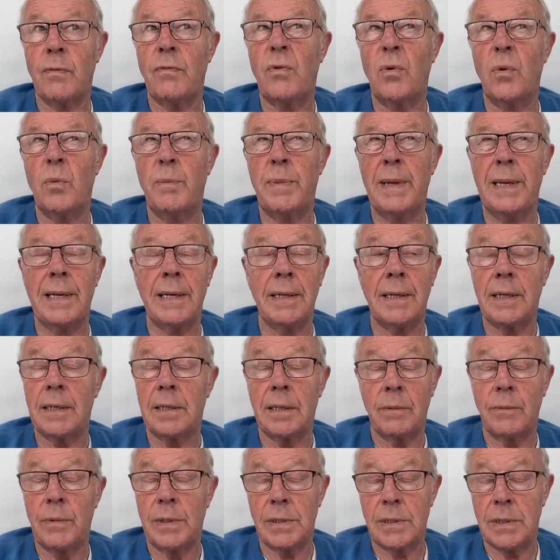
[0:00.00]
or 4 billion, I don't
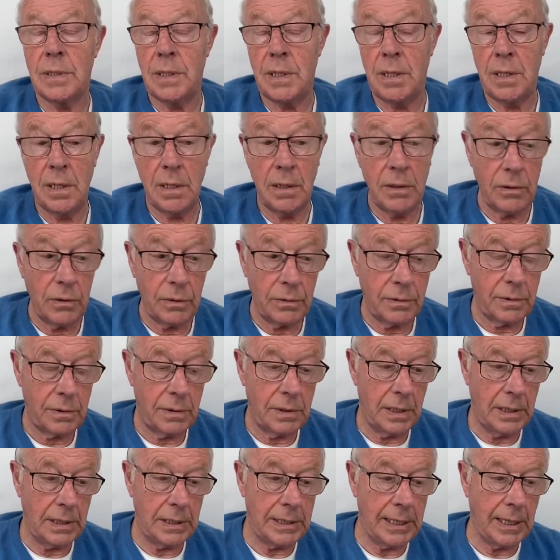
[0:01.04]
know whether it's in a year or
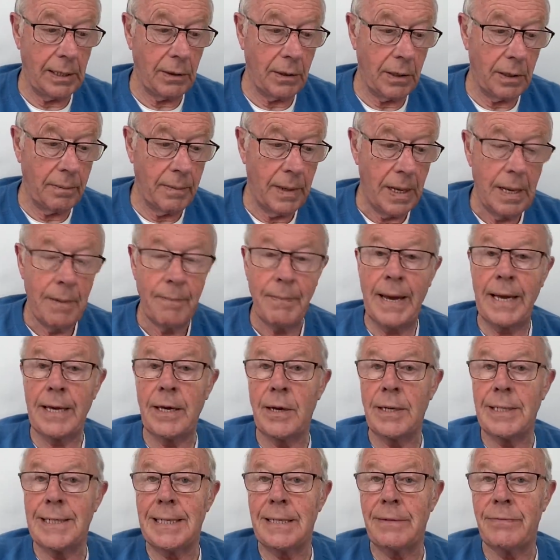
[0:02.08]
in total, by
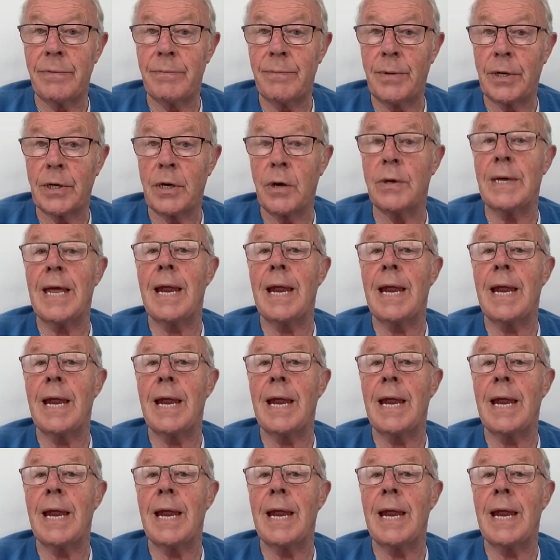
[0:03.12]
going to live in Monaco.